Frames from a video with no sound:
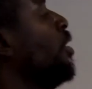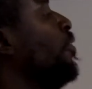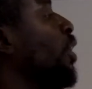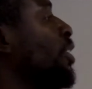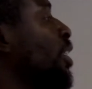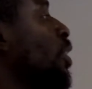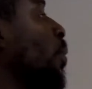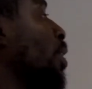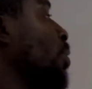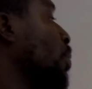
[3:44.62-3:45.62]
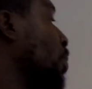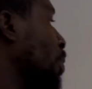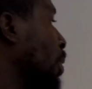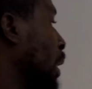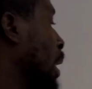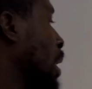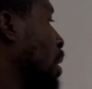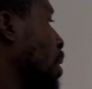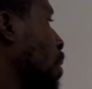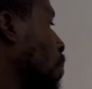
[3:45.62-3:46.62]
the first thing you want to do,
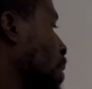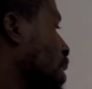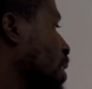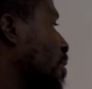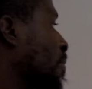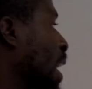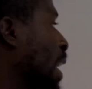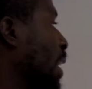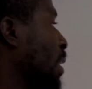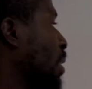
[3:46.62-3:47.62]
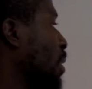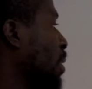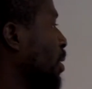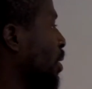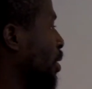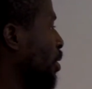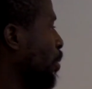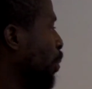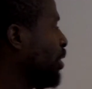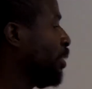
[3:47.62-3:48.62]
we need to find
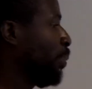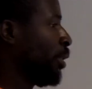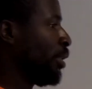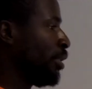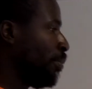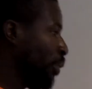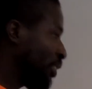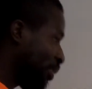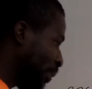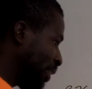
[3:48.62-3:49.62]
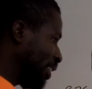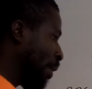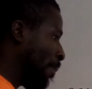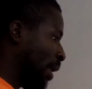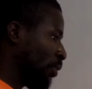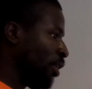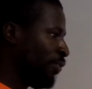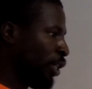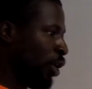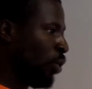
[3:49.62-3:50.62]
the principal. The principal is the amount
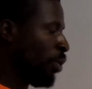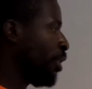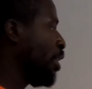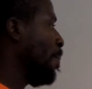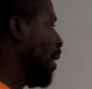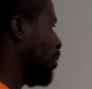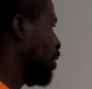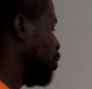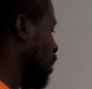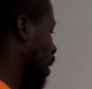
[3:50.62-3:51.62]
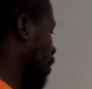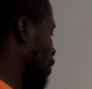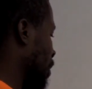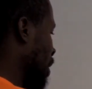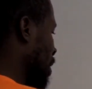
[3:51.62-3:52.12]
of the loan, or the amount that you borrow.